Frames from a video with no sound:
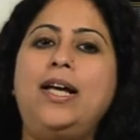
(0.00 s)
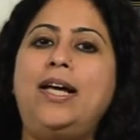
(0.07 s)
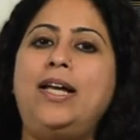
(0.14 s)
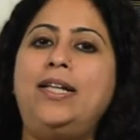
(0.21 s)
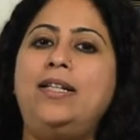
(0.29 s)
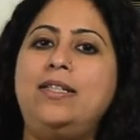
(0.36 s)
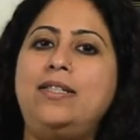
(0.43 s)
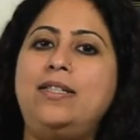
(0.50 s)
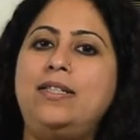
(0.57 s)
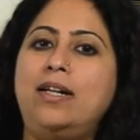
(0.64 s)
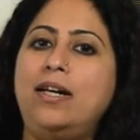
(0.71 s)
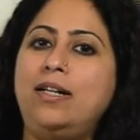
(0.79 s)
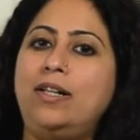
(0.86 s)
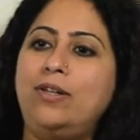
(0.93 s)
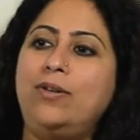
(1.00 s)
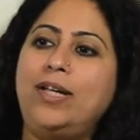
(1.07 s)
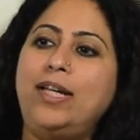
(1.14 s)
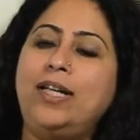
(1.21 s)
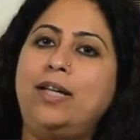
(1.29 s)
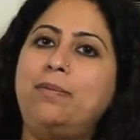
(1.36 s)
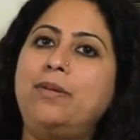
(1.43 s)
and start
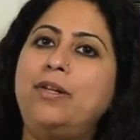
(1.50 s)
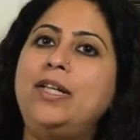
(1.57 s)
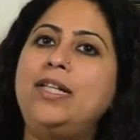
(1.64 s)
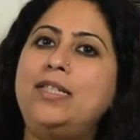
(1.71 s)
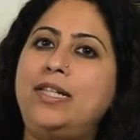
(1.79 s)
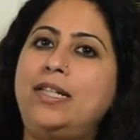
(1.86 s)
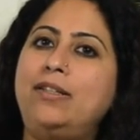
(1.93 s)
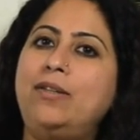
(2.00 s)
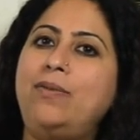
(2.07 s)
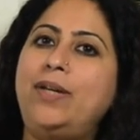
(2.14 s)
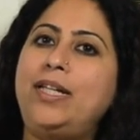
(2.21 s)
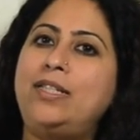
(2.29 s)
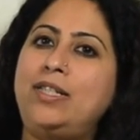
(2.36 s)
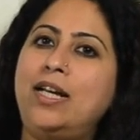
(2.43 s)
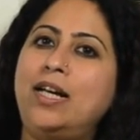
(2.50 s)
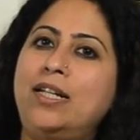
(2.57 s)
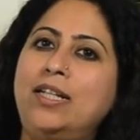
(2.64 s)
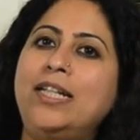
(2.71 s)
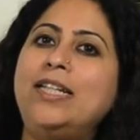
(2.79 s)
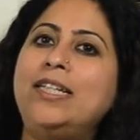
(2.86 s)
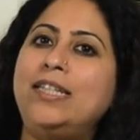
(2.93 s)
looking at policing the way it's done
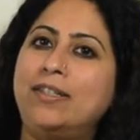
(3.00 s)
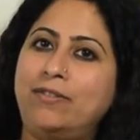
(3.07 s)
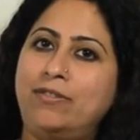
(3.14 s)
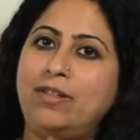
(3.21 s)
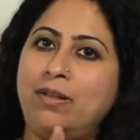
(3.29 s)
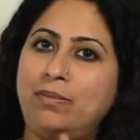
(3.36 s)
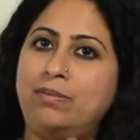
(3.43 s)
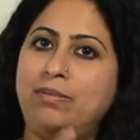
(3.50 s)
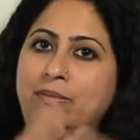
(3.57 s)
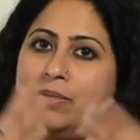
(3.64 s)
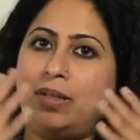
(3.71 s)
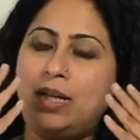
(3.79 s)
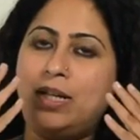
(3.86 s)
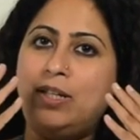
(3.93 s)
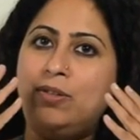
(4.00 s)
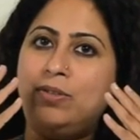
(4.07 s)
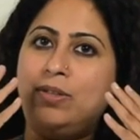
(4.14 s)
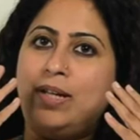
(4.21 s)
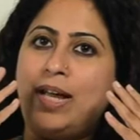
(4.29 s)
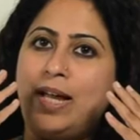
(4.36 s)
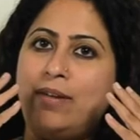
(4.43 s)
in India from, you
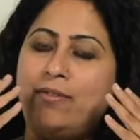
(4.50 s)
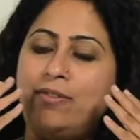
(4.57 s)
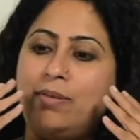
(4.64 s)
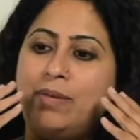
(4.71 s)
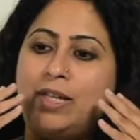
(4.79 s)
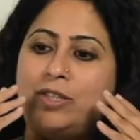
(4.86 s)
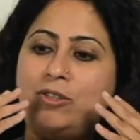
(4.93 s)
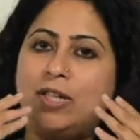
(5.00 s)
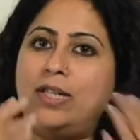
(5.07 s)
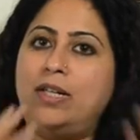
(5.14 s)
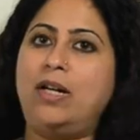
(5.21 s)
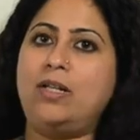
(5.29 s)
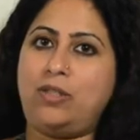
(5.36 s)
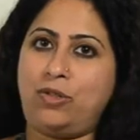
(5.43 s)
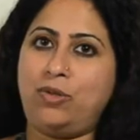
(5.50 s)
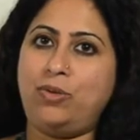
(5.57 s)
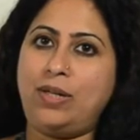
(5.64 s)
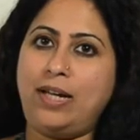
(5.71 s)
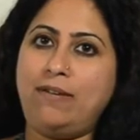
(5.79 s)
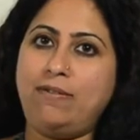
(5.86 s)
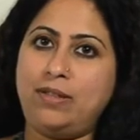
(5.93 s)
know, from actually
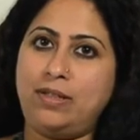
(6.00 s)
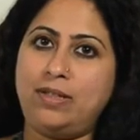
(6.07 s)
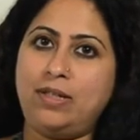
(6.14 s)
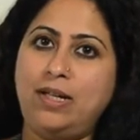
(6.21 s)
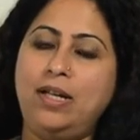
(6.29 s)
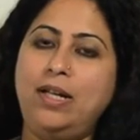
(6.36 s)
grassroots levels.